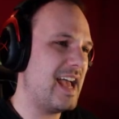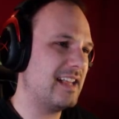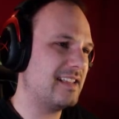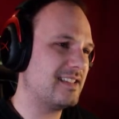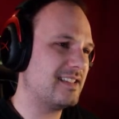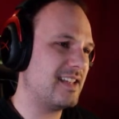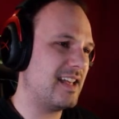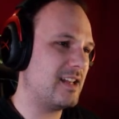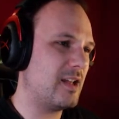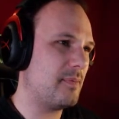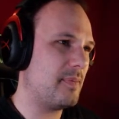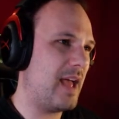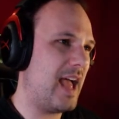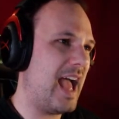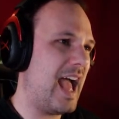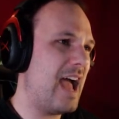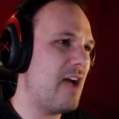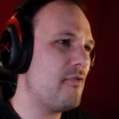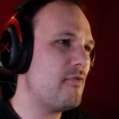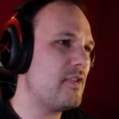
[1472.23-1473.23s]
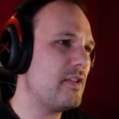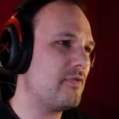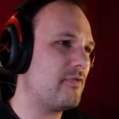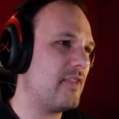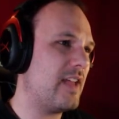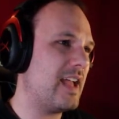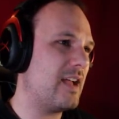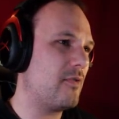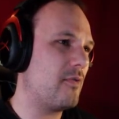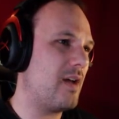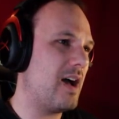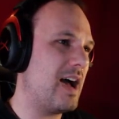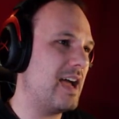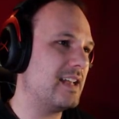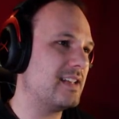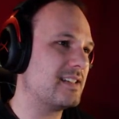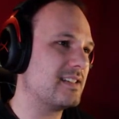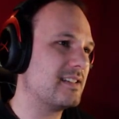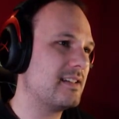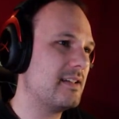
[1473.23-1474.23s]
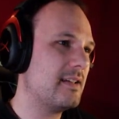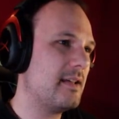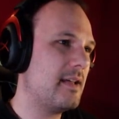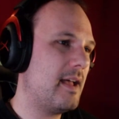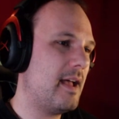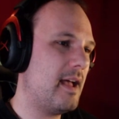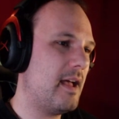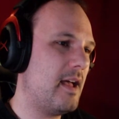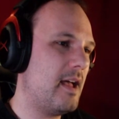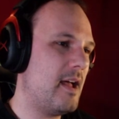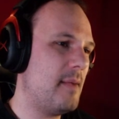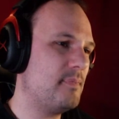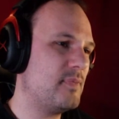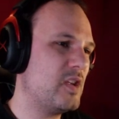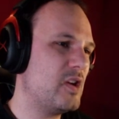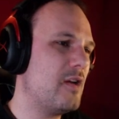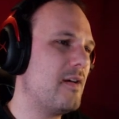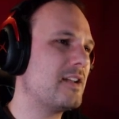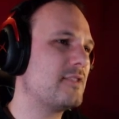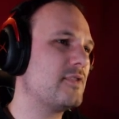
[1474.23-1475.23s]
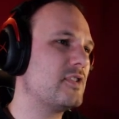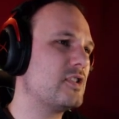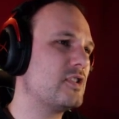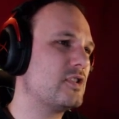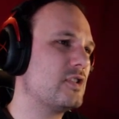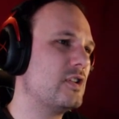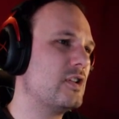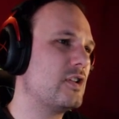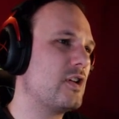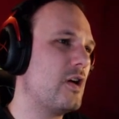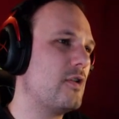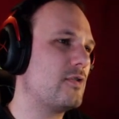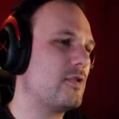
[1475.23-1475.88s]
had set up everything right. You know what? We're just gonna go